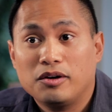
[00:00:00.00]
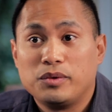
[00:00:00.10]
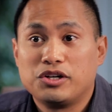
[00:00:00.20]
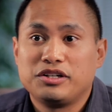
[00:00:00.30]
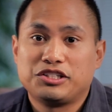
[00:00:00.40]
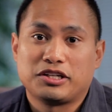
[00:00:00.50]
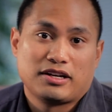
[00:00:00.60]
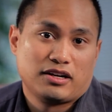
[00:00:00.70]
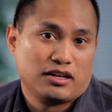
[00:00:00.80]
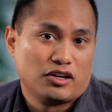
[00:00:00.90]
We don't need to
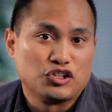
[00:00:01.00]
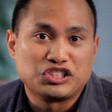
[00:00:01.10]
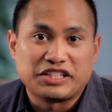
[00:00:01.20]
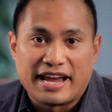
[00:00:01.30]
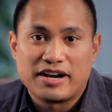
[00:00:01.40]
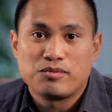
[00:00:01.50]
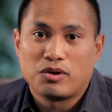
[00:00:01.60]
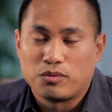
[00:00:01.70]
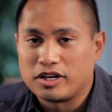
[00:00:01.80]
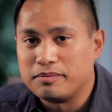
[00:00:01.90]
understand
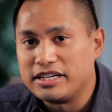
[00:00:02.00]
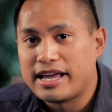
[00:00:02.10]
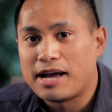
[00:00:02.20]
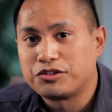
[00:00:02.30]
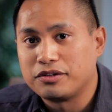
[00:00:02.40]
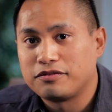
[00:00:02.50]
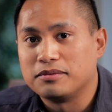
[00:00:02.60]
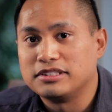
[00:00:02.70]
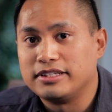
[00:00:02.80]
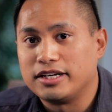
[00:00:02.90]
what we're going to be capturing from
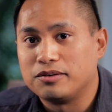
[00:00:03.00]
this data.